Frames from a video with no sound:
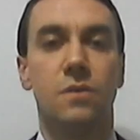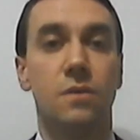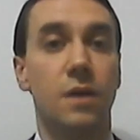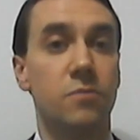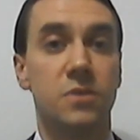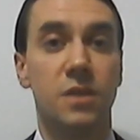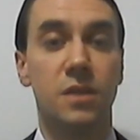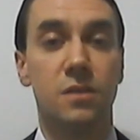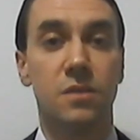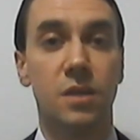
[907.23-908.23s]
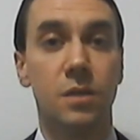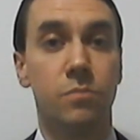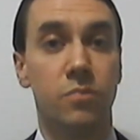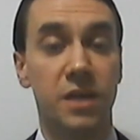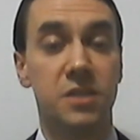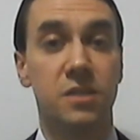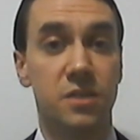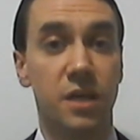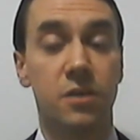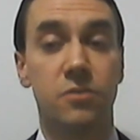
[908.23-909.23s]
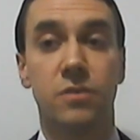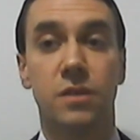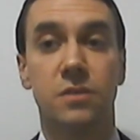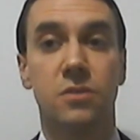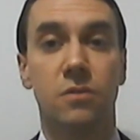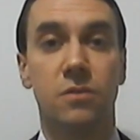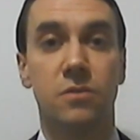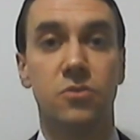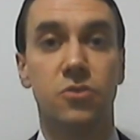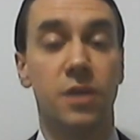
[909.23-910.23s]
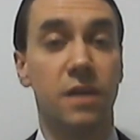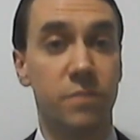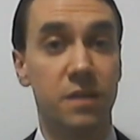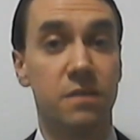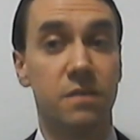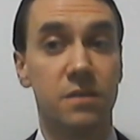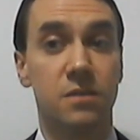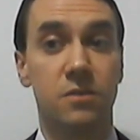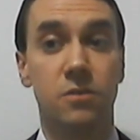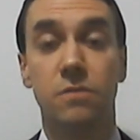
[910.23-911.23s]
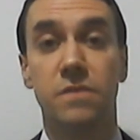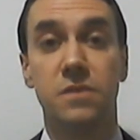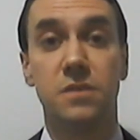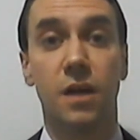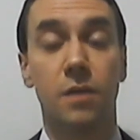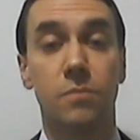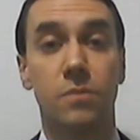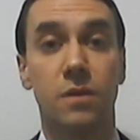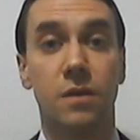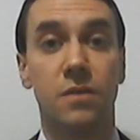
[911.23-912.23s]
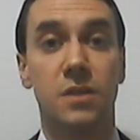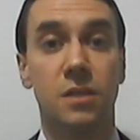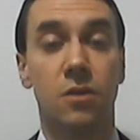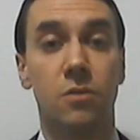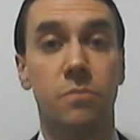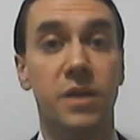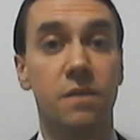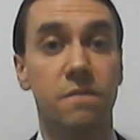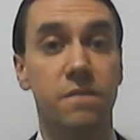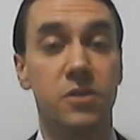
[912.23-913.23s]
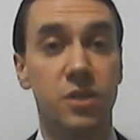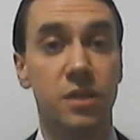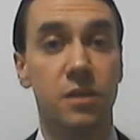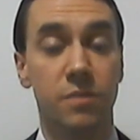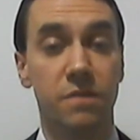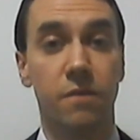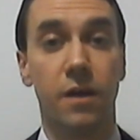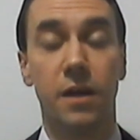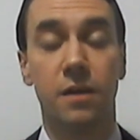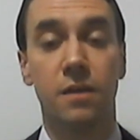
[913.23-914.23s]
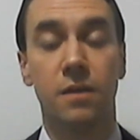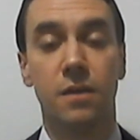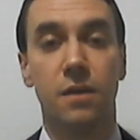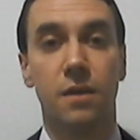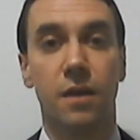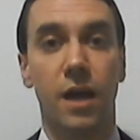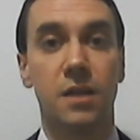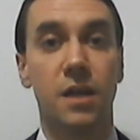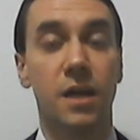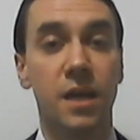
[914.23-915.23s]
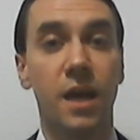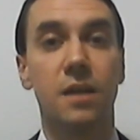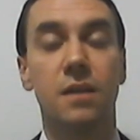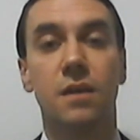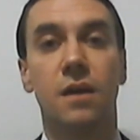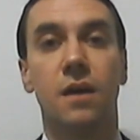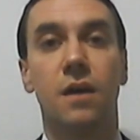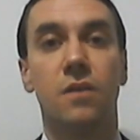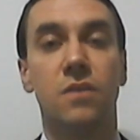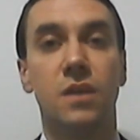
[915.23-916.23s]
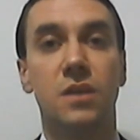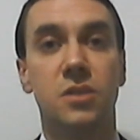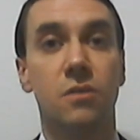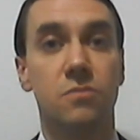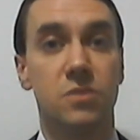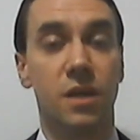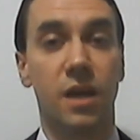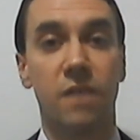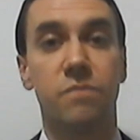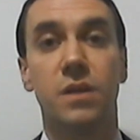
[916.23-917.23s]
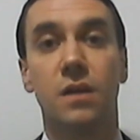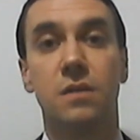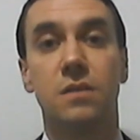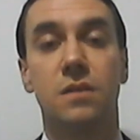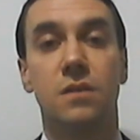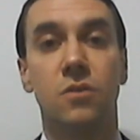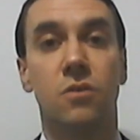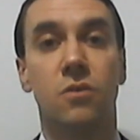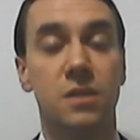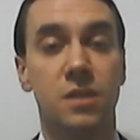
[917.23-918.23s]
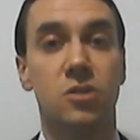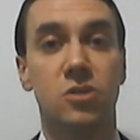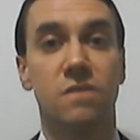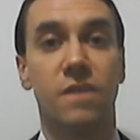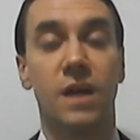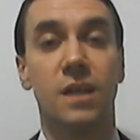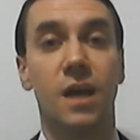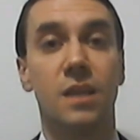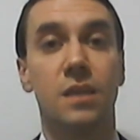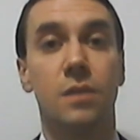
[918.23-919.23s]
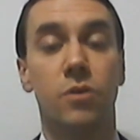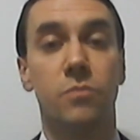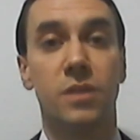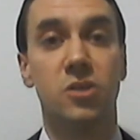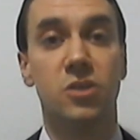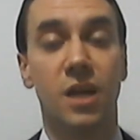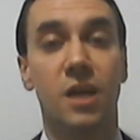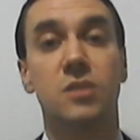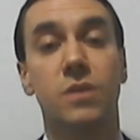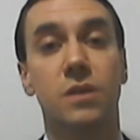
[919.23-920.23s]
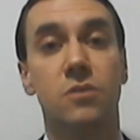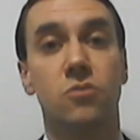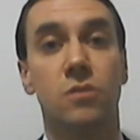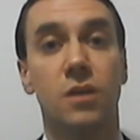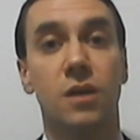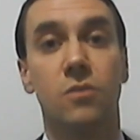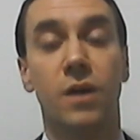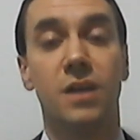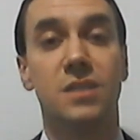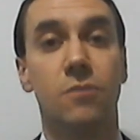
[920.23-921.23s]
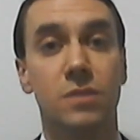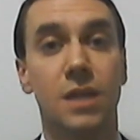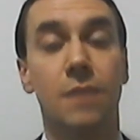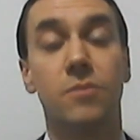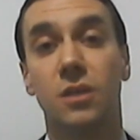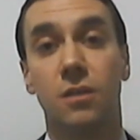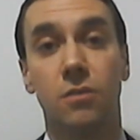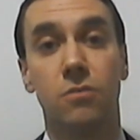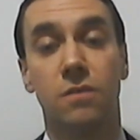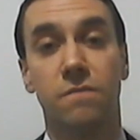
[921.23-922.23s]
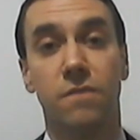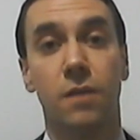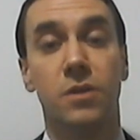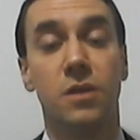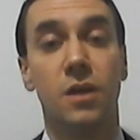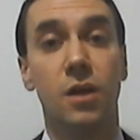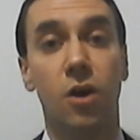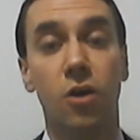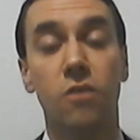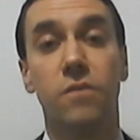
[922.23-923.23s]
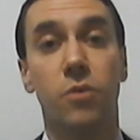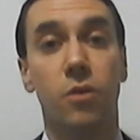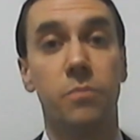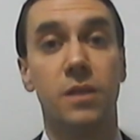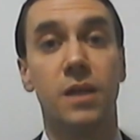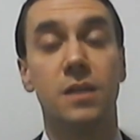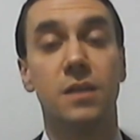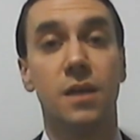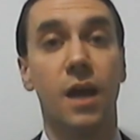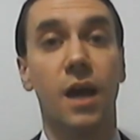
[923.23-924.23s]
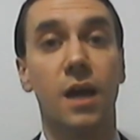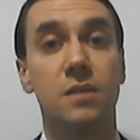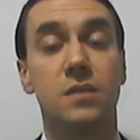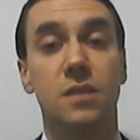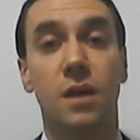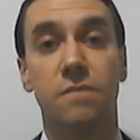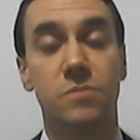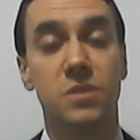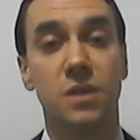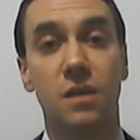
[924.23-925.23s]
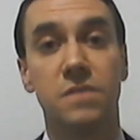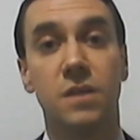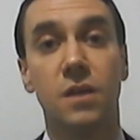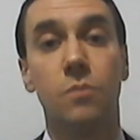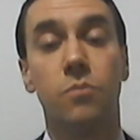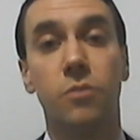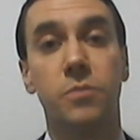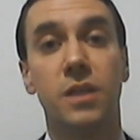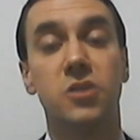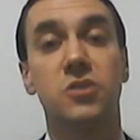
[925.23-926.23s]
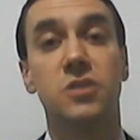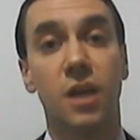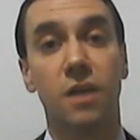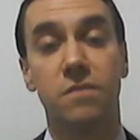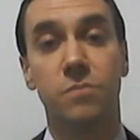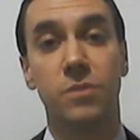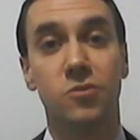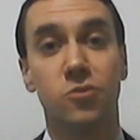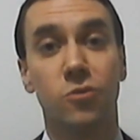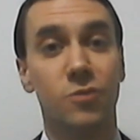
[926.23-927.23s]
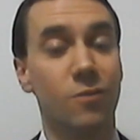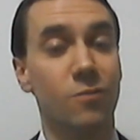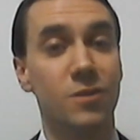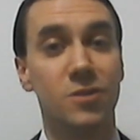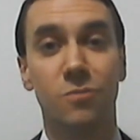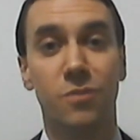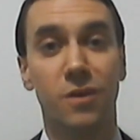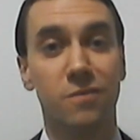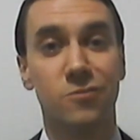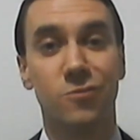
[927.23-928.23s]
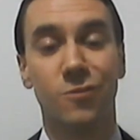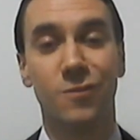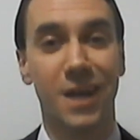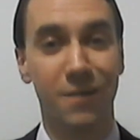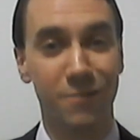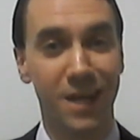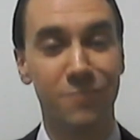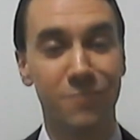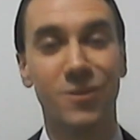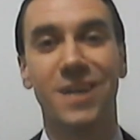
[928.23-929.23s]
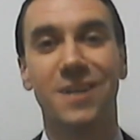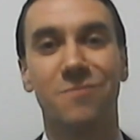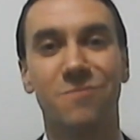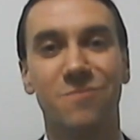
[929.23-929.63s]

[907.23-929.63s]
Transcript: I would say that the Brexit Secretary in Scotland should have better things to do with his time. There's a lot bigger fish he could be frying. And again, these goats that have been hunted are not indigenous of Islay, and their population has to be controlled. Otherwise, they will damage their local environment, overpopulate, and starve themselves. Populations have to be controlled. There is no birth control in the animal kingdom.